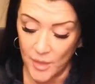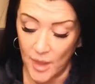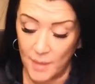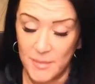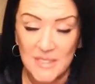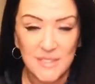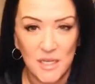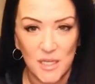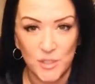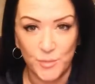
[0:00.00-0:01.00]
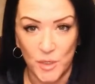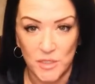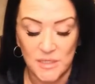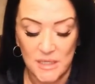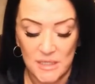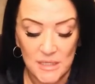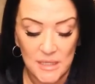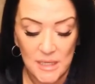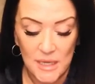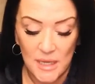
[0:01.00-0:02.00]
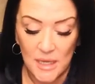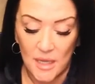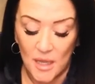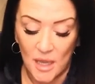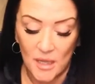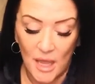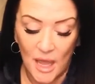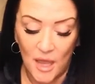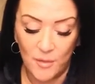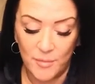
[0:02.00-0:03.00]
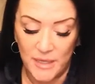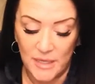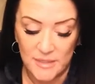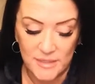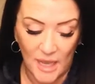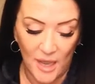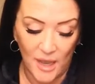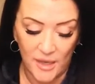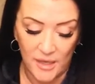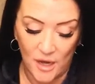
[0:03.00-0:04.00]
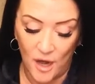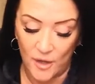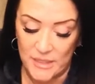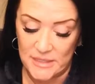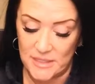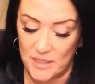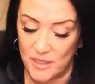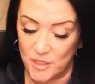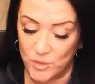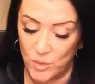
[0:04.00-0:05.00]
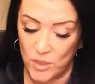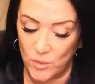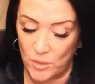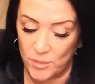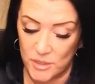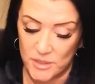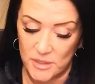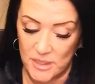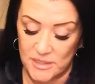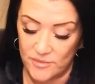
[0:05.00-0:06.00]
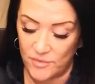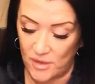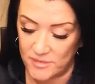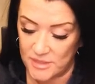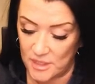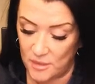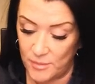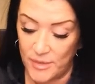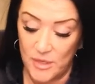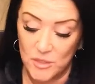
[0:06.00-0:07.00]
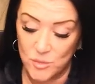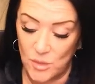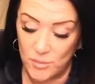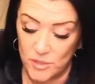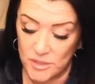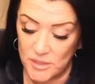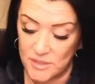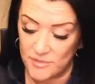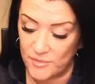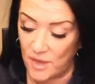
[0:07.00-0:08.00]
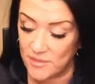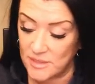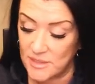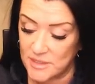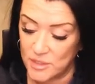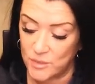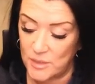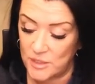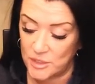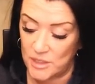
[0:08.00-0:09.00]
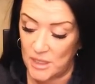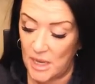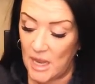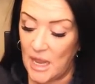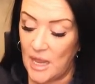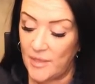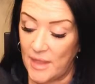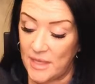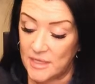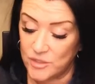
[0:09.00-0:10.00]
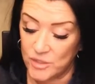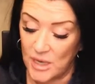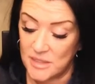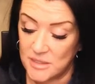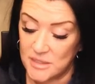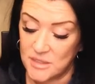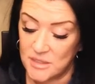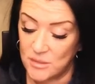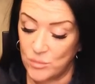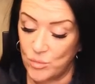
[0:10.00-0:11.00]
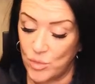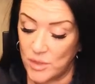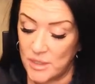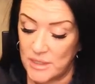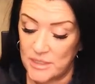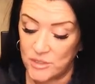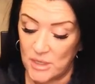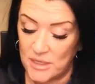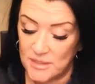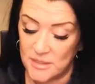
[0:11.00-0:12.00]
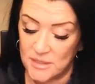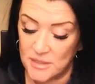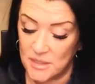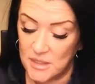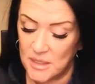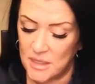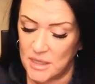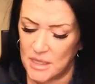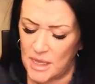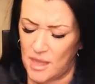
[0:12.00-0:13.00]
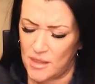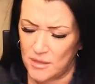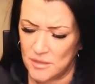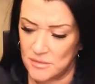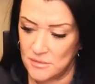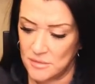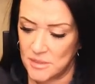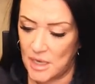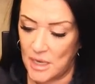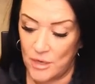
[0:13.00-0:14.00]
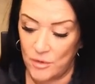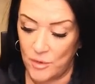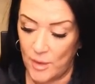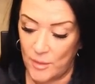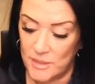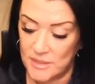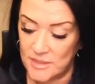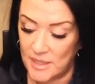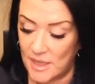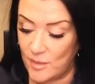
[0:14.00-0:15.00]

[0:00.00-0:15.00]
going to say his person a lot, because I can already see that there's more than one person that's involved here. But there's one person that's involved in this situation that he trusts more than he trusts the other. I don't know why I wanted to say it that